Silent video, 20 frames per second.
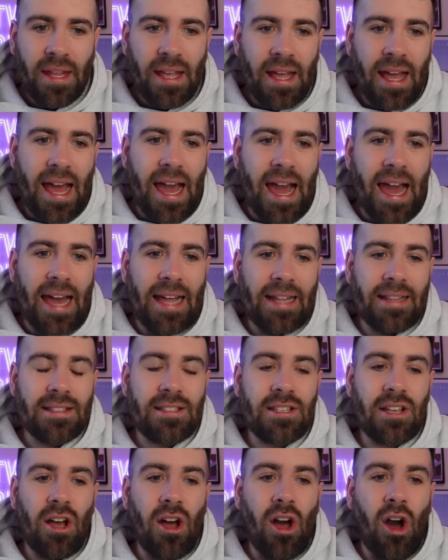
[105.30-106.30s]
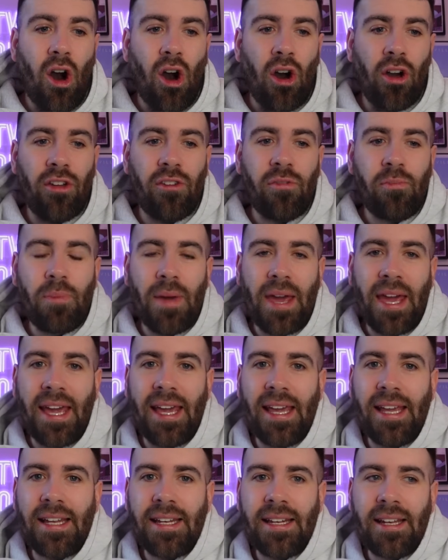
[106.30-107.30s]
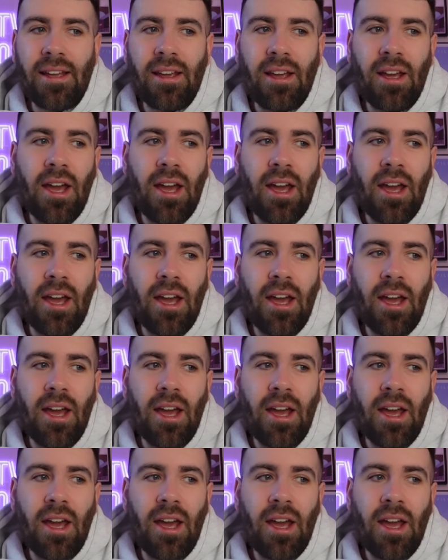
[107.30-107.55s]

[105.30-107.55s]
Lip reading: and I've been